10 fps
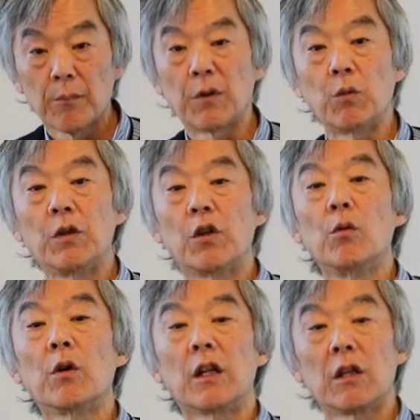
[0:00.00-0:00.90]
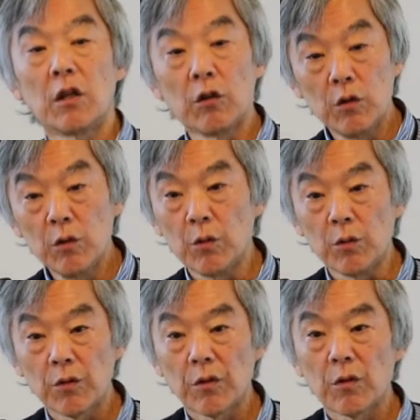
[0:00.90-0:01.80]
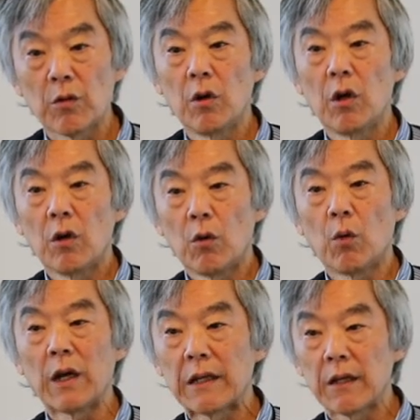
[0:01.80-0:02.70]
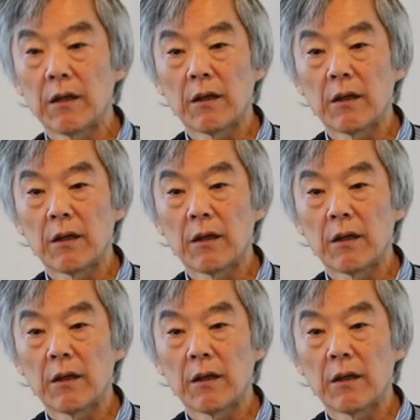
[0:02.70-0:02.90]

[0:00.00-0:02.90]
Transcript: but we don't want to lose what